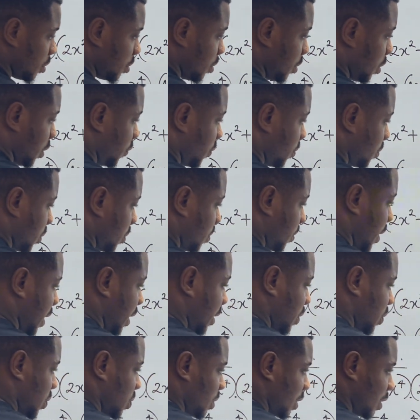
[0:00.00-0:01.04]
if we multiply
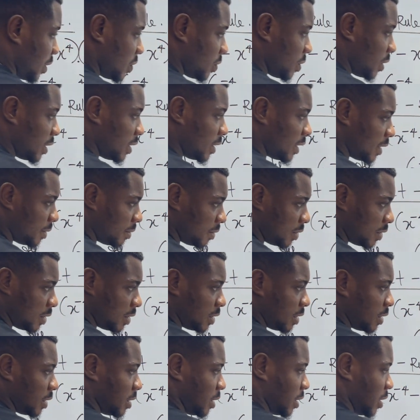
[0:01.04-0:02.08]
2x squared
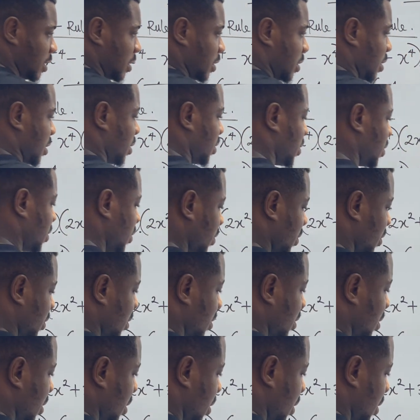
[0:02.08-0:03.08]
times this gives us